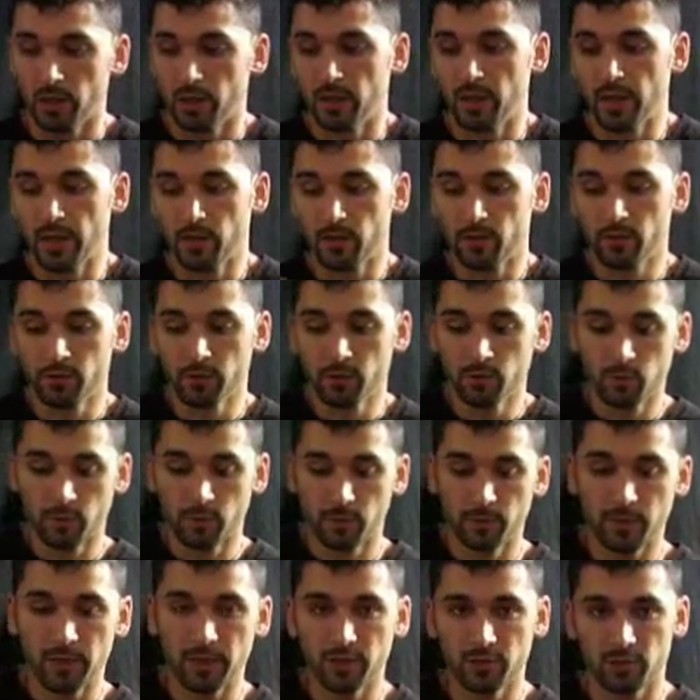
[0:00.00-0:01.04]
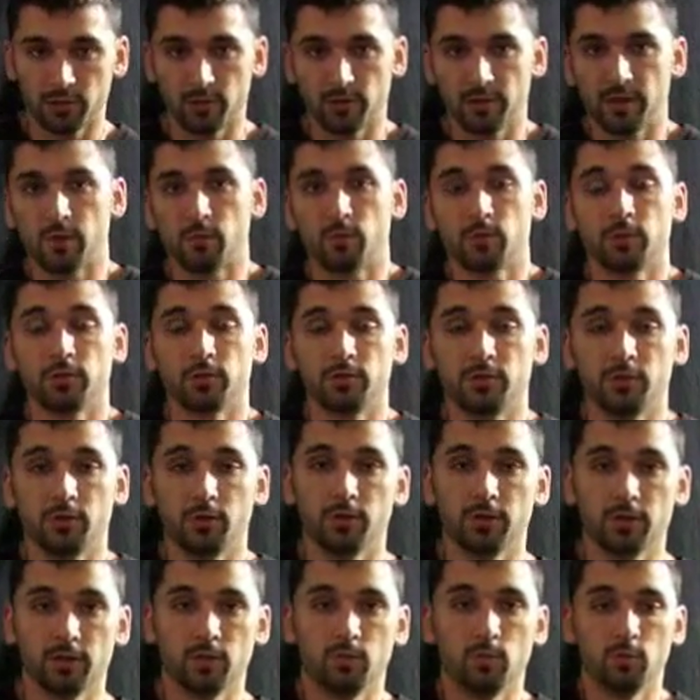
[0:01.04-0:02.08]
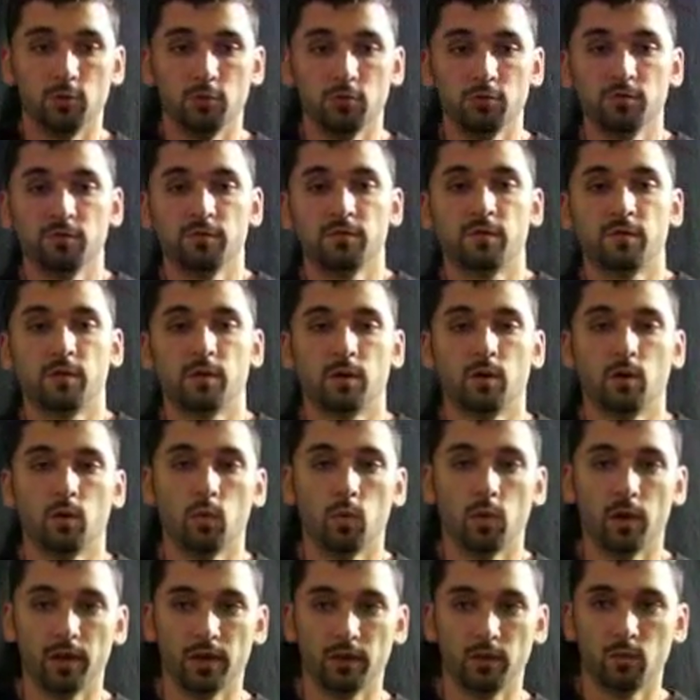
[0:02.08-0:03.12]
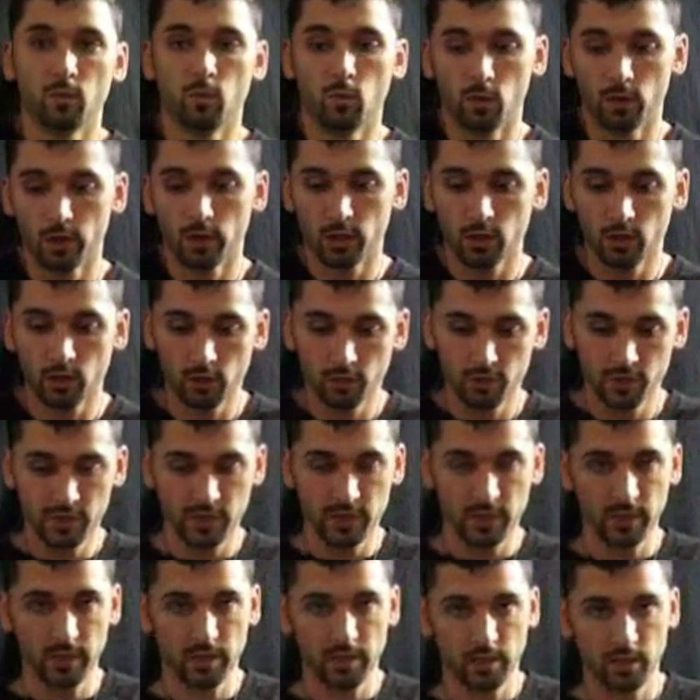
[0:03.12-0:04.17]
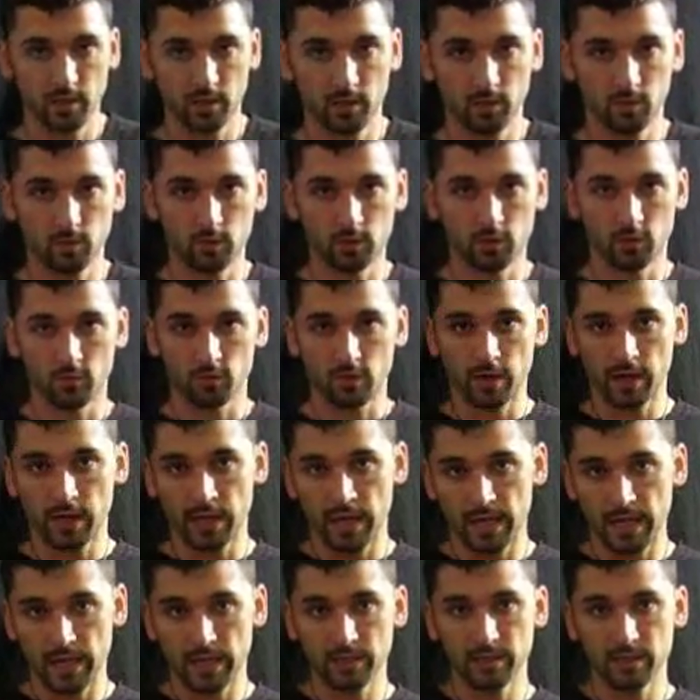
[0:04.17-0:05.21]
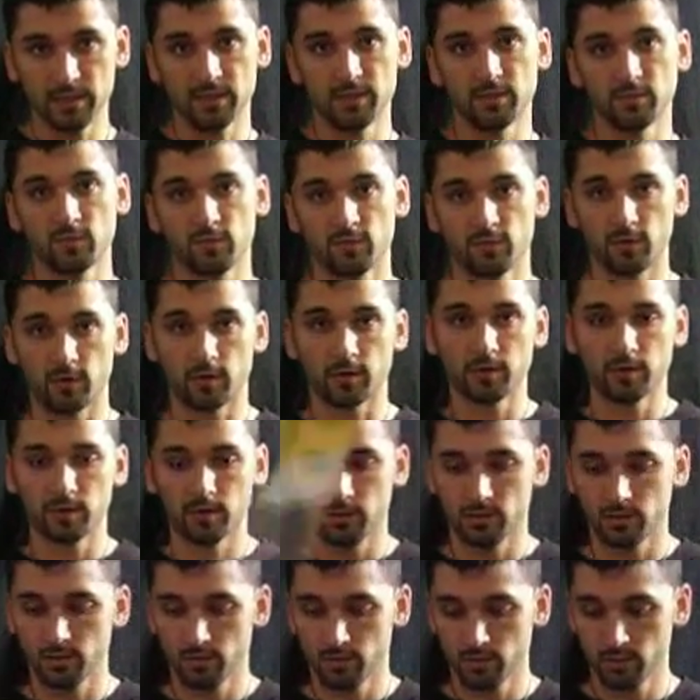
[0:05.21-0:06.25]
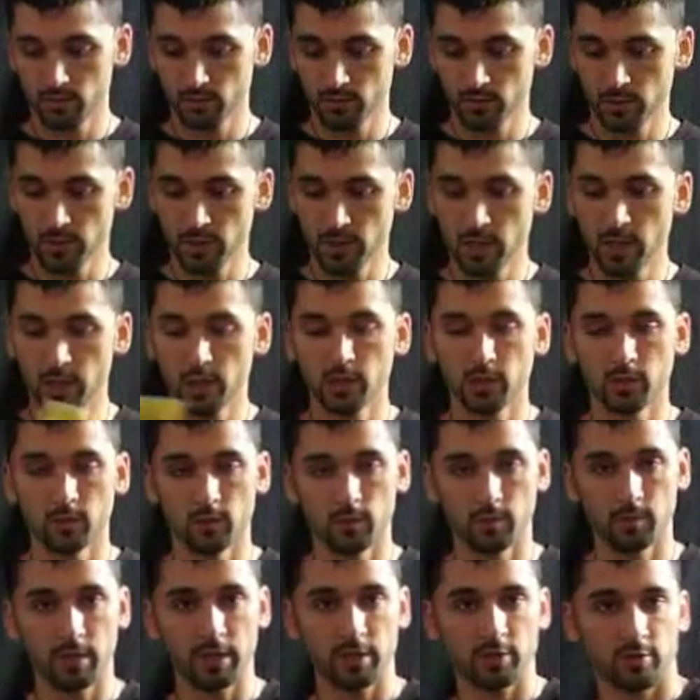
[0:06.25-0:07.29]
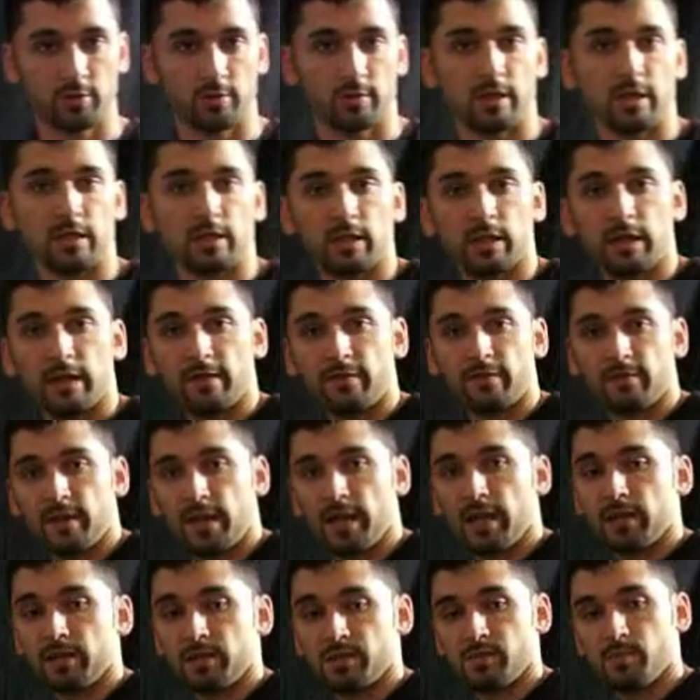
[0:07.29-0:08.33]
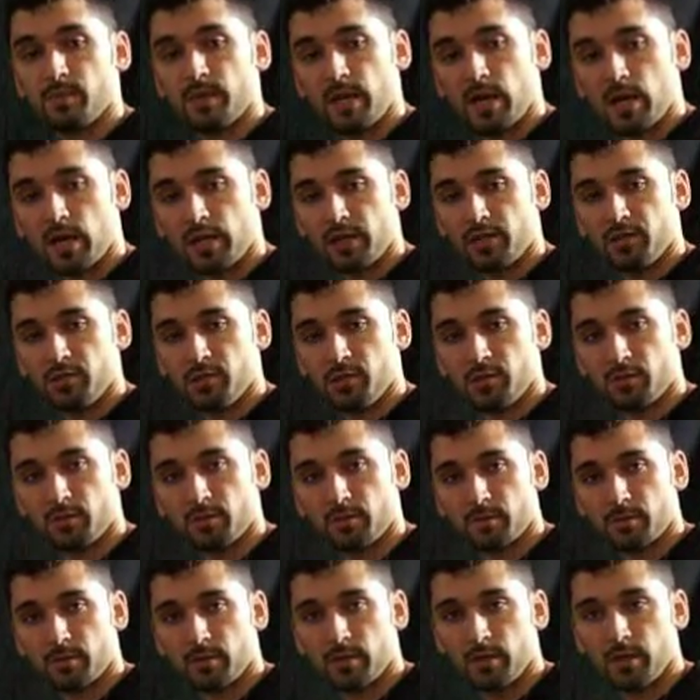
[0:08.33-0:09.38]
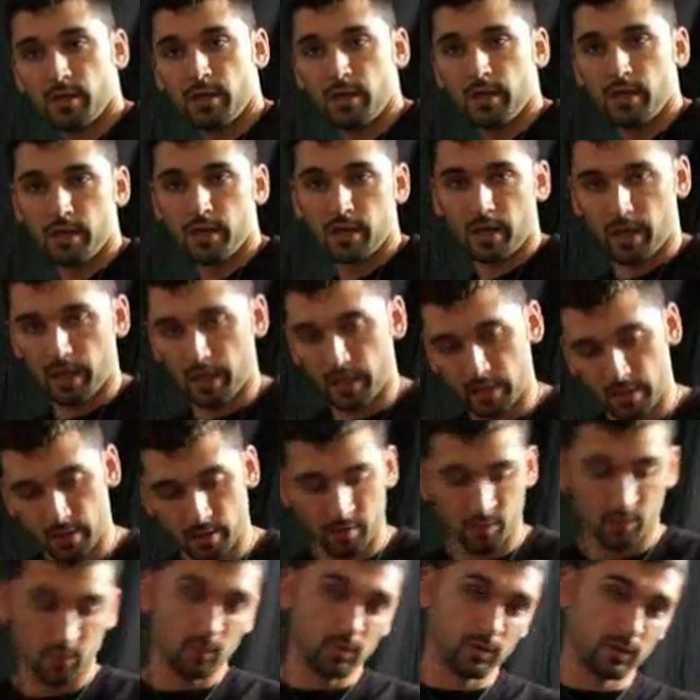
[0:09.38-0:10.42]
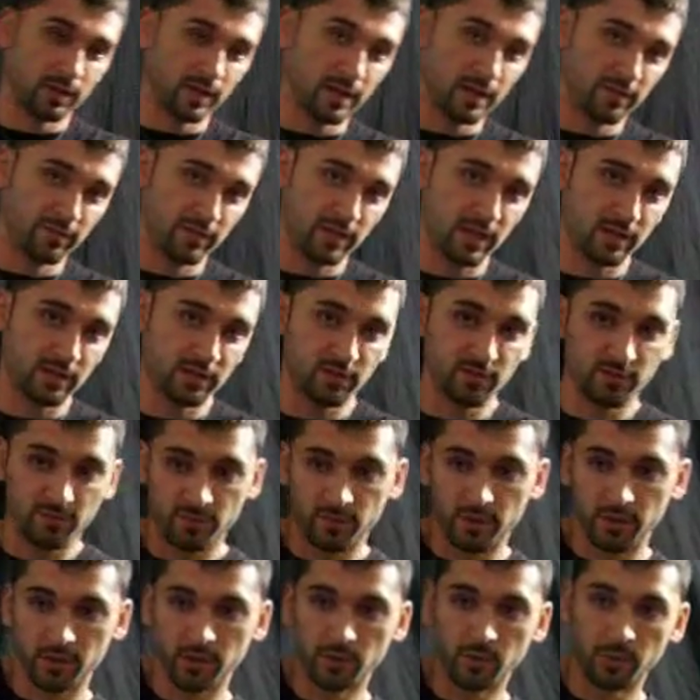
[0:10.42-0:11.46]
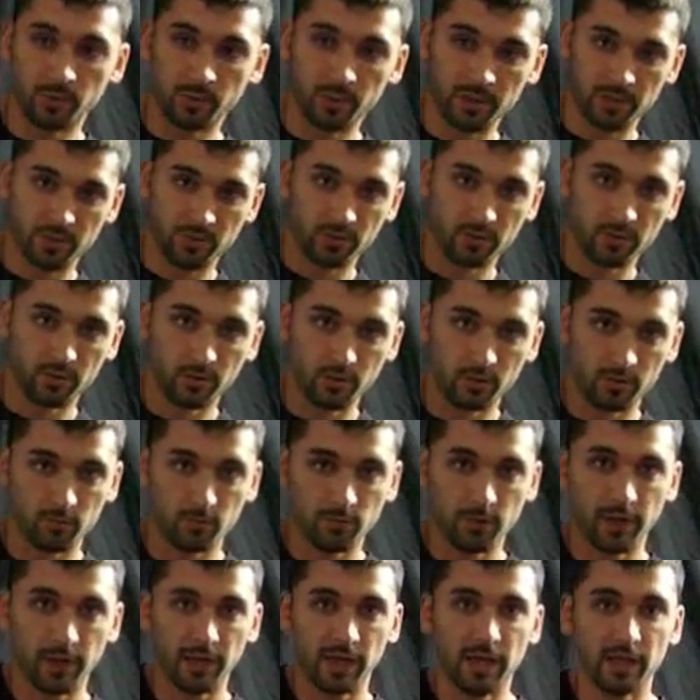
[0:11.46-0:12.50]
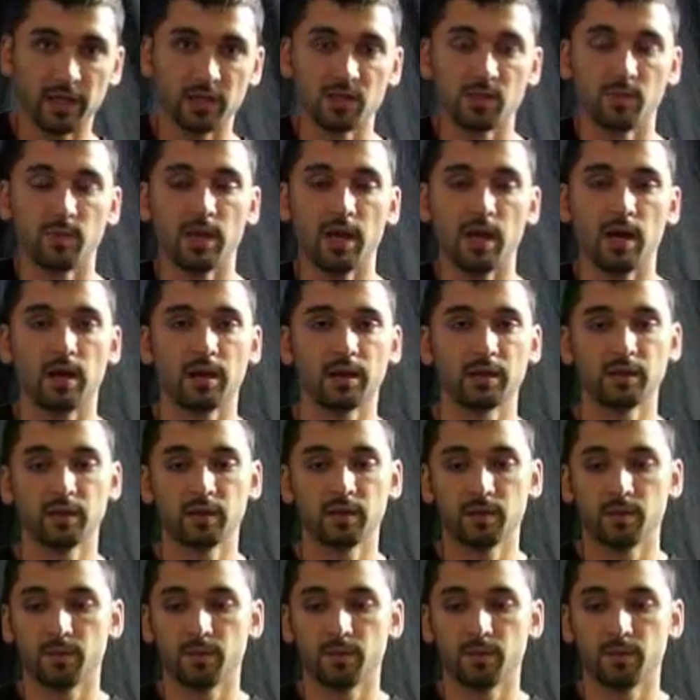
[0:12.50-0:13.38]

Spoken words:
Now you want to make sure that when you're doing the move, when the right hand is in front, you want to make sure that the left hand is behind you. And when the left hand's in front, you want to make sure the right hand's behind.